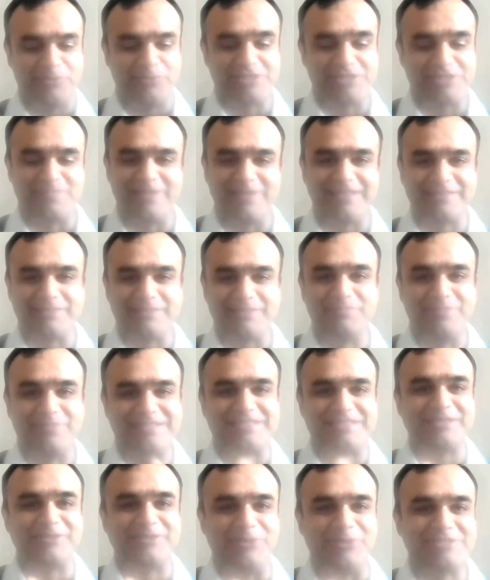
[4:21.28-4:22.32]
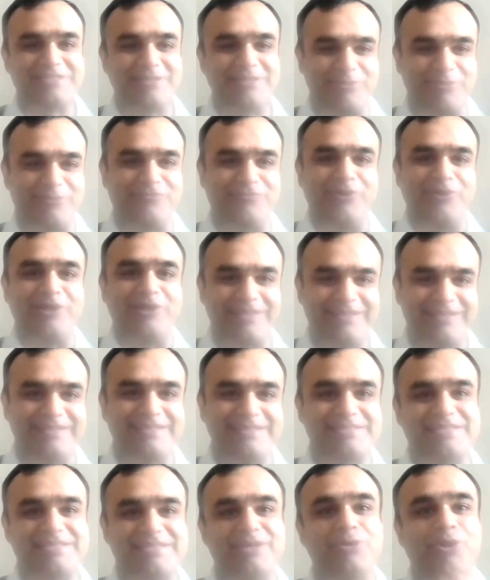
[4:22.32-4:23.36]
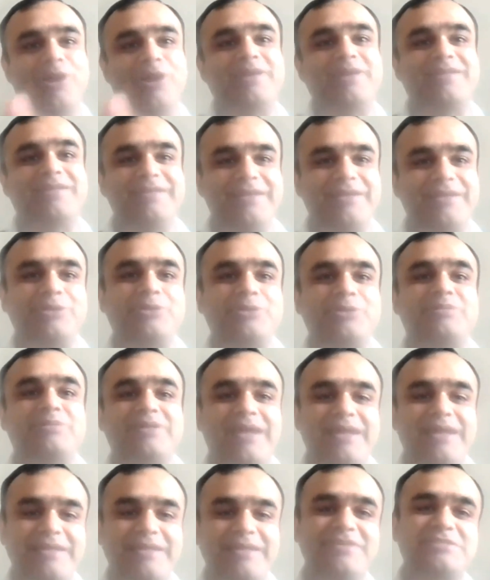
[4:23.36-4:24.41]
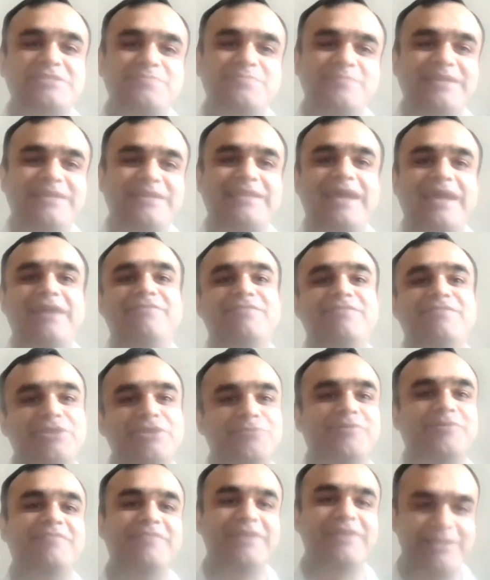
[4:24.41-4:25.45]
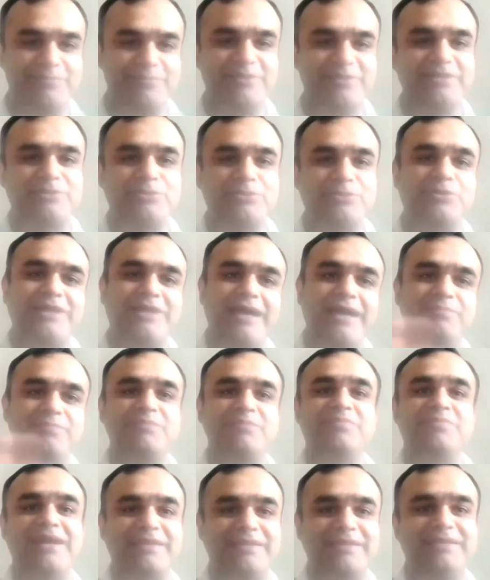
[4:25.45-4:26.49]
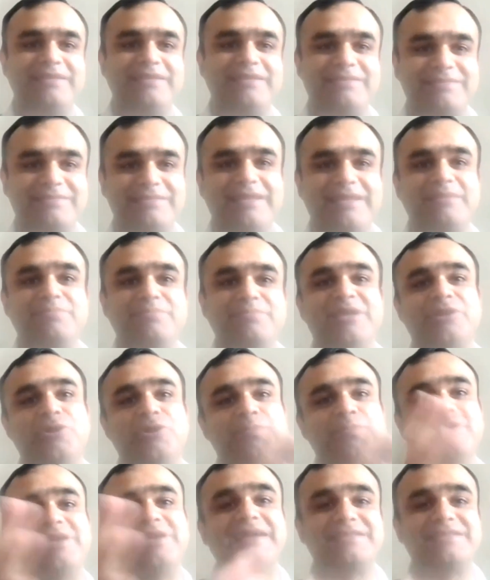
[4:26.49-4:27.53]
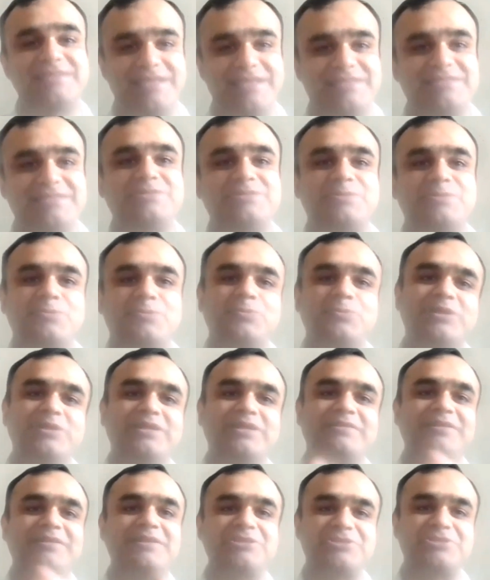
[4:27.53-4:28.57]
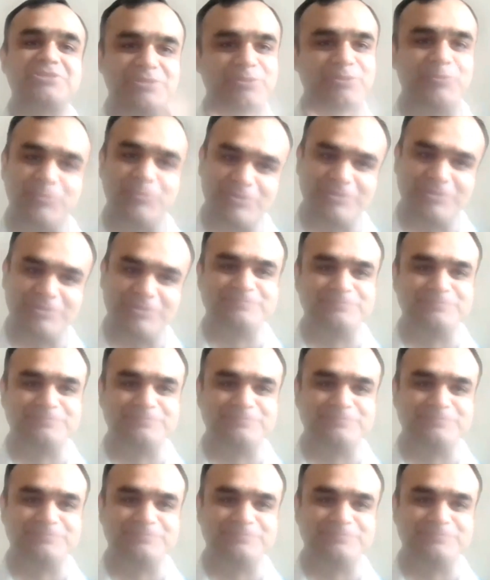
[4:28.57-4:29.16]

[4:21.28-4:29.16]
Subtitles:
to explain the basic concept of alternate. It's an alternate investment avenue available to tap a market that may not be accessed through the traditional route.